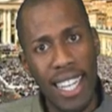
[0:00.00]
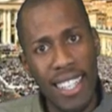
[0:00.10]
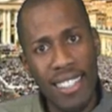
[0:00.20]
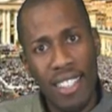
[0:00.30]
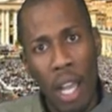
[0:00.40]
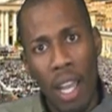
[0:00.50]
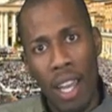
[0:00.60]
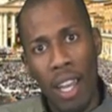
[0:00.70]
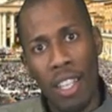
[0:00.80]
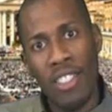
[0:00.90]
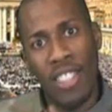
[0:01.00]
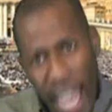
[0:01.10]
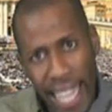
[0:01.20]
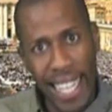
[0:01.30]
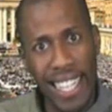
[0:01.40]
is
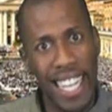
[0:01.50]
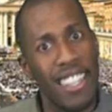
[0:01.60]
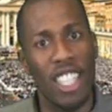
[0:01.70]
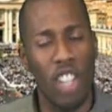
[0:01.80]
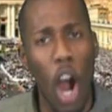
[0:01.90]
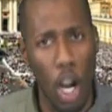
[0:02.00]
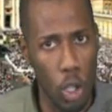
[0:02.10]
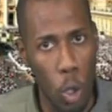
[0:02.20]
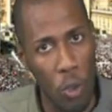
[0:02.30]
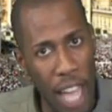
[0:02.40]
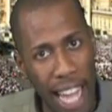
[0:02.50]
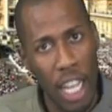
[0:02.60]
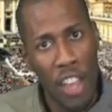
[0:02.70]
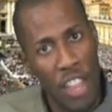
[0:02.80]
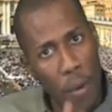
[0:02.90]
saying in this article
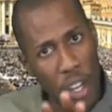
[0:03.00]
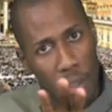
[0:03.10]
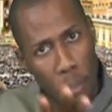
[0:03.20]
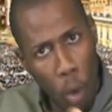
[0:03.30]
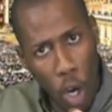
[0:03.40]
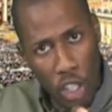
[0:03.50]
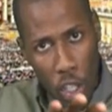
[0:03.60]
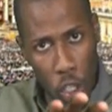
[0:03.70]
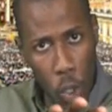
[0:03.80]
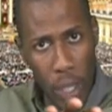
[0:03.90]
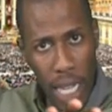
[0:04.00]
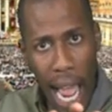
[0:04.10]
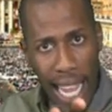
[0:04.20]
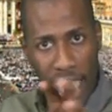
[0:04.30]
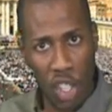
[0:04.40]
that there is more to you and
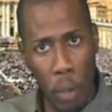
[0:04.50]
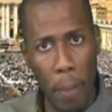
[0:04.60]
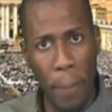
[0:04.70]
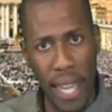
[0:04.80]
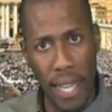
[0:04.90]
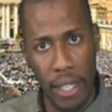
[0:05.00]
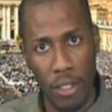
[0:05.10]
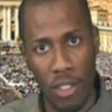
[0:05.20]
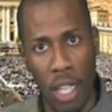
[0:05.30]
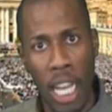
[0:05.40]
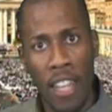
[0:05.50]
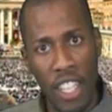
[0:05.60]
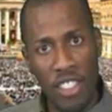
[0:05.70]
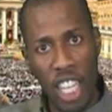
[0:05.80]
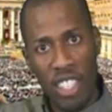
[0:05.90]
I as human beings
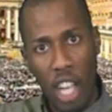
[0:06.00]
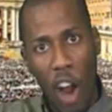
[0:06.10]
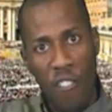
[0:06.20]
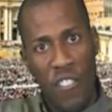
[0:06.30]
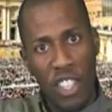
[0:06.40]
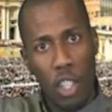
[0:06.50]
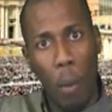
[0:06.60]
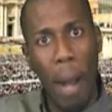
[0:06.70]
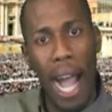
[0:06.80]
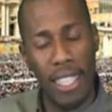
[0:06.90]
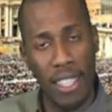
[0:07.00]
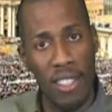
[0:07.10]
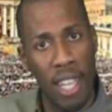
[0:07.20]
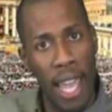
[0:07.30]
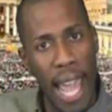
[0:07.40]
than just our physical
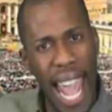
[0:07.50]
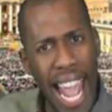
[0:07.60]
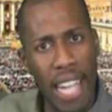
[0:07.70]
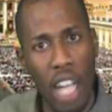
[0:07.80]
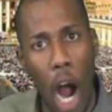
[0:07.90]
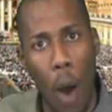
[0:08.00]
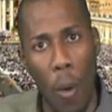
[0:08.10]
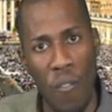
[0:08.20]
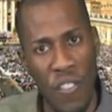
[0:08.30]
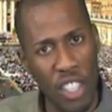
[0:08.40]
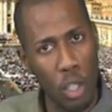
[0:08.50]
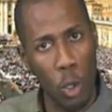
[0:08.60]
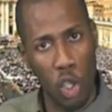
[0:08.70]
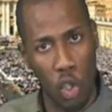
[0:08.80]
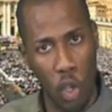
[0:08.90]
bodies and our
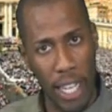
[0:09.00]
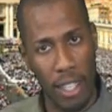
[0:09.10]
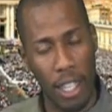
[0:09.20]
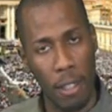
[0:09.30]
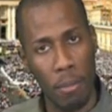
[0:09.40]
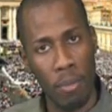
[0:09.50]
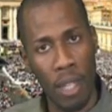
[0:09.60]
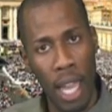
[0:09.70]
physical strength.